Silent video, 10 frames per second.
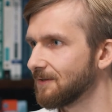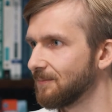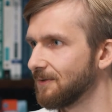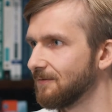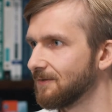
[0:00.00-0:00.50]
I
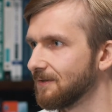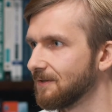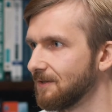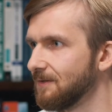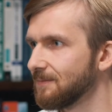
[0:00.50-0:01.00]
believe that the
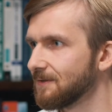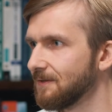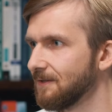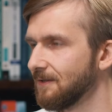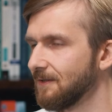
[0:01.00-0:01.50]
teams
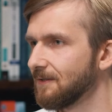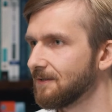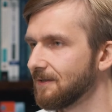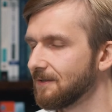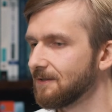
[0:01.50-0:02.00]

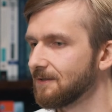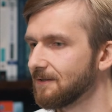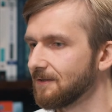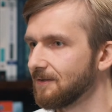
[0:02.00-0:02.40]
that